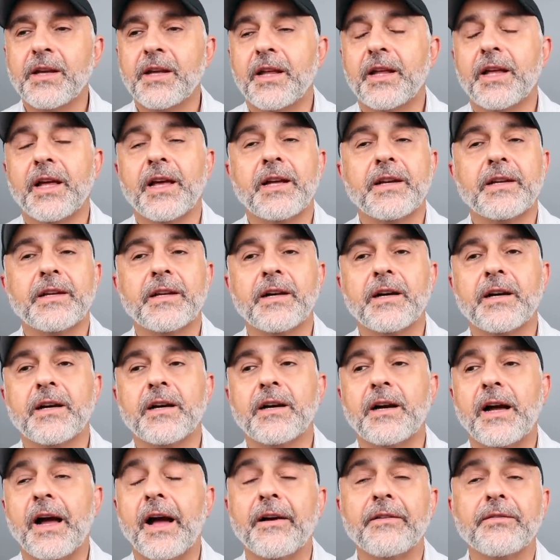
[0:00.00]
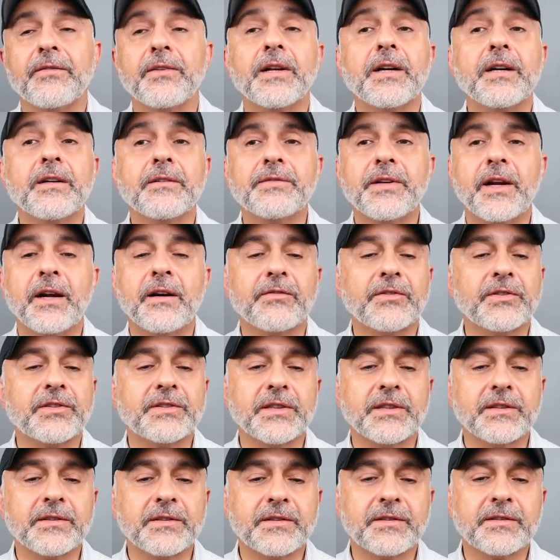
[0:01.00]
and uh, I've loved ever
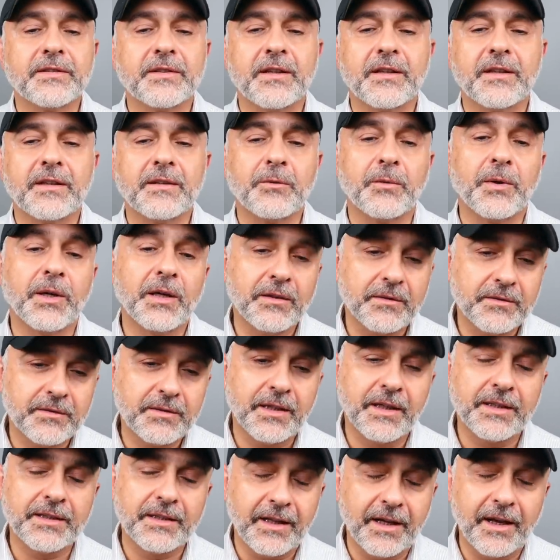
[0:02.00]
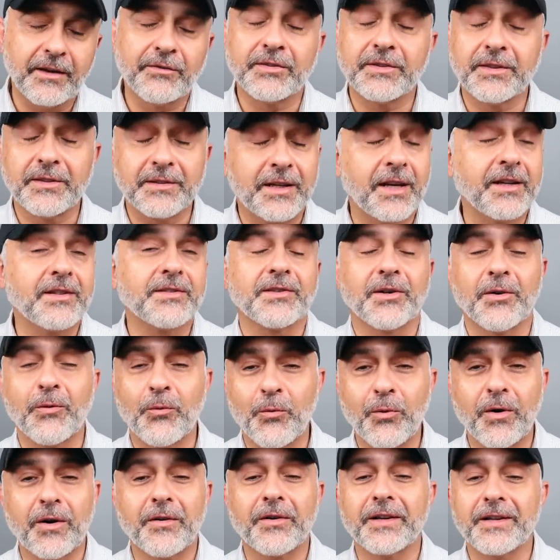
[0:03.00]
since, uh, well, I, ever since I started
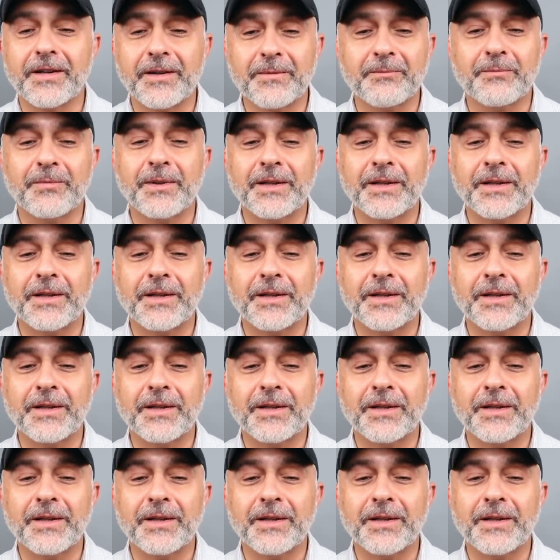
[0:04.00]
wearing it.